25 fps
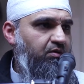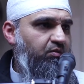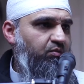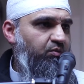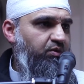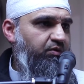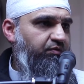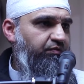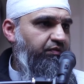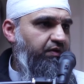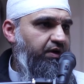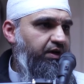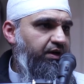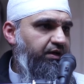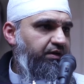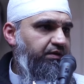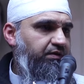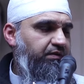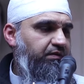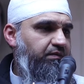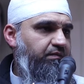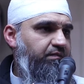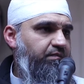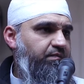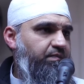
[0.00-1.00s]
we
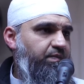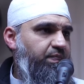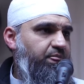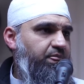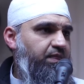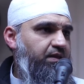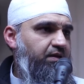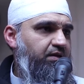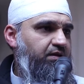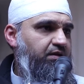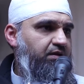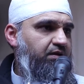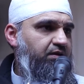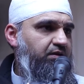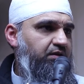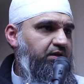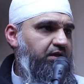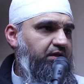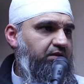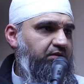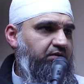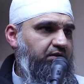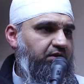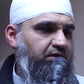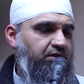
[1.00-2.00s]
find
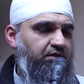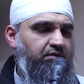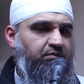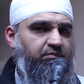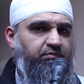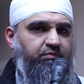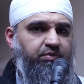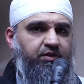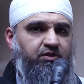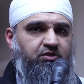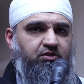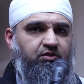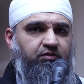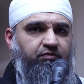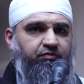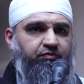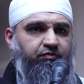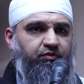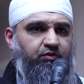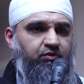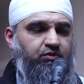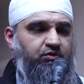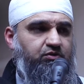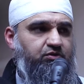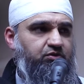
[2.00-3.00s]
that the bitter
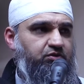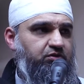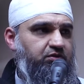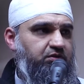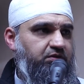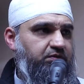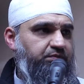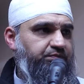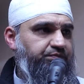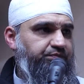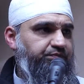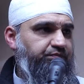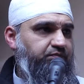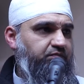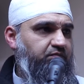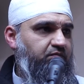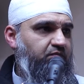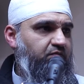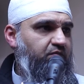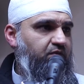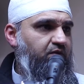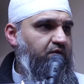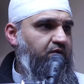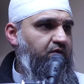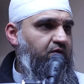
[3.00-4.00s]
fruits
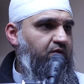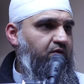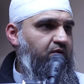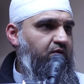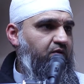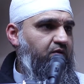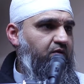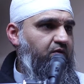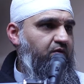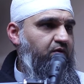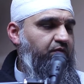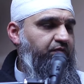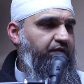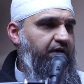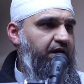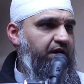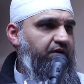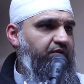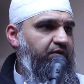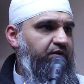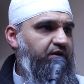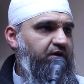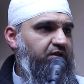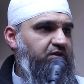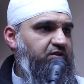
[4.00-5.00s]
of
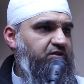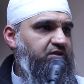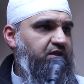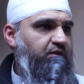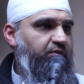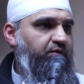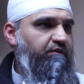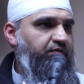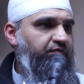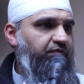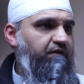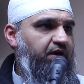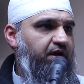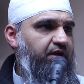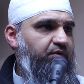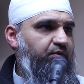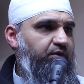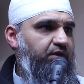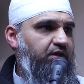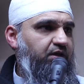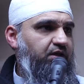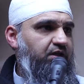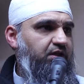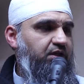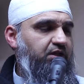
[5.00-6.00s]
arrogance that we find where
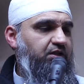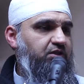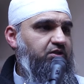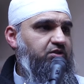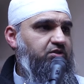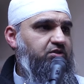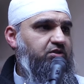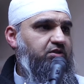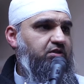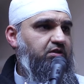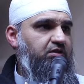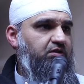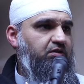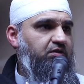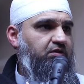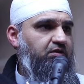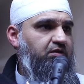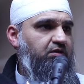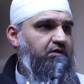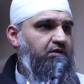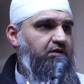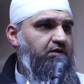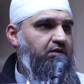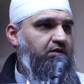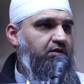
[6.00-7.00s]
it leads
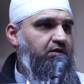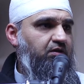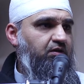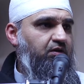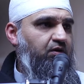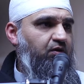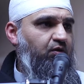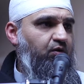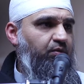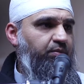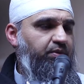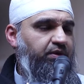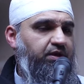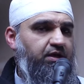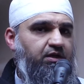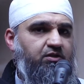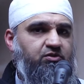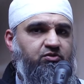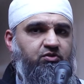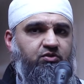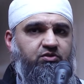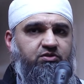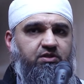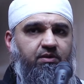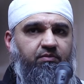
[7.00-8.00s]
or
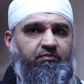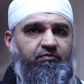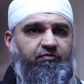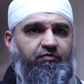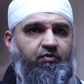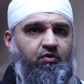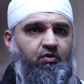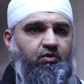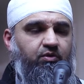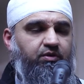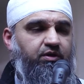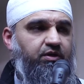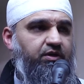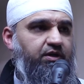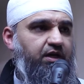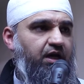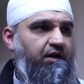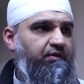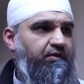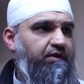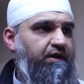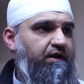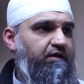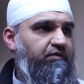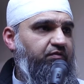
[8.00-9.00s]
begins to stem forward in
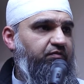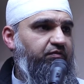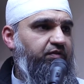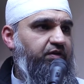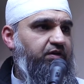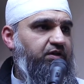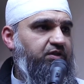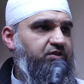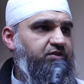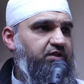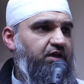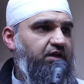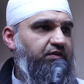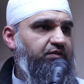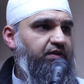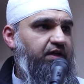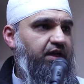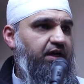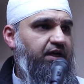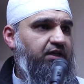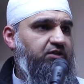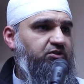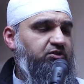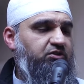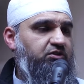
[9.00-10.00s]
carrying out various other
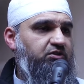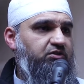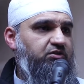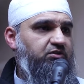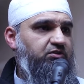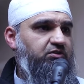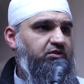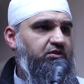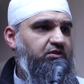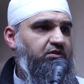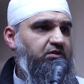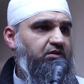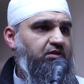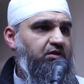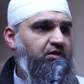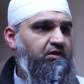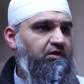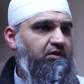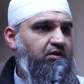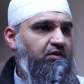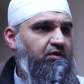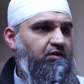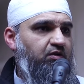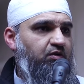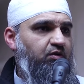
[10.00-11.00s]
actions
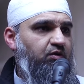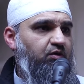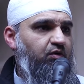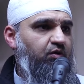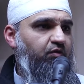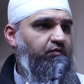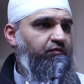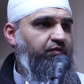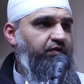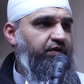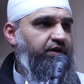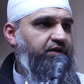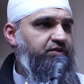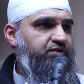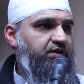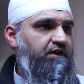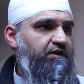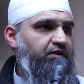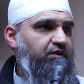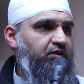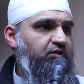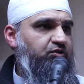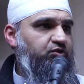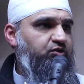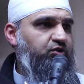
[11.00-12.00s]
or various
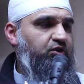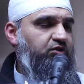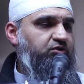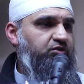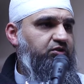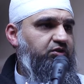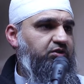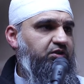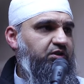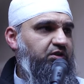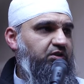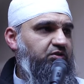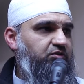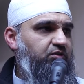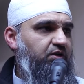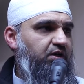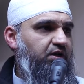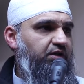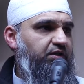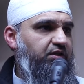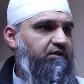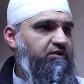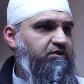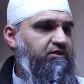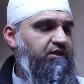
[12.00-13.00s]
other atrocities or
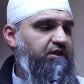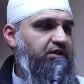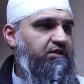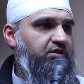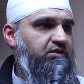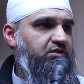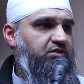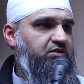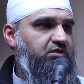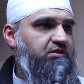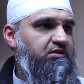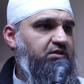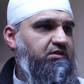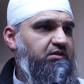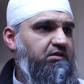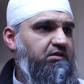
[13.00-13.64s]
other sins.